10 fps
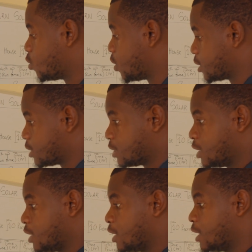watts,
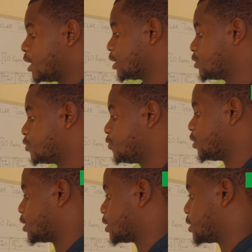electric
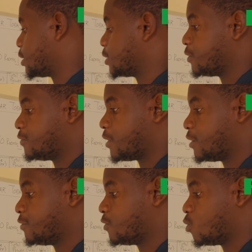fan that's
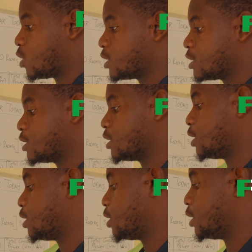65 watts,
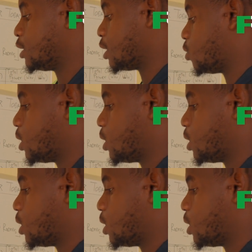and our